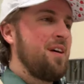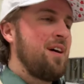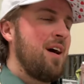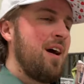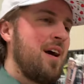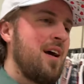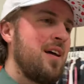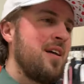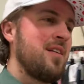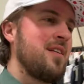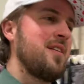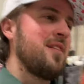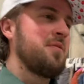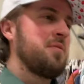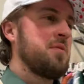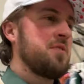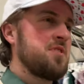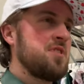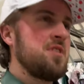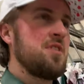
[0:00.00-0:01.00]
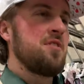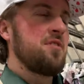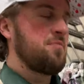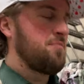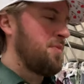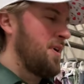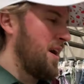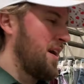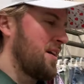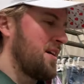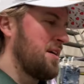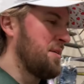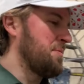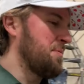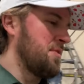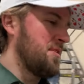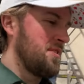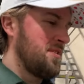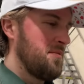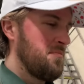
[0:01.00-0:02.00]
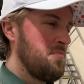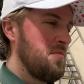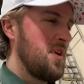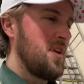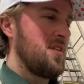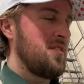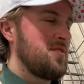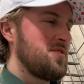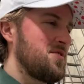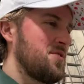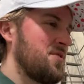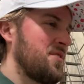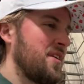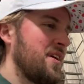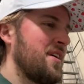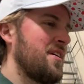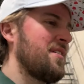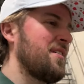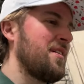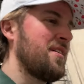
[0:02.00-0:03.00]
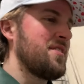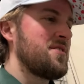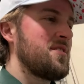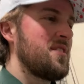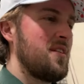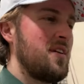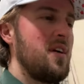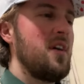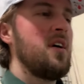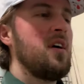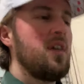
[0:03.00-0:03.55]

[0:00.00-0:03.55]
And when she looked back up a minute or so later, I said,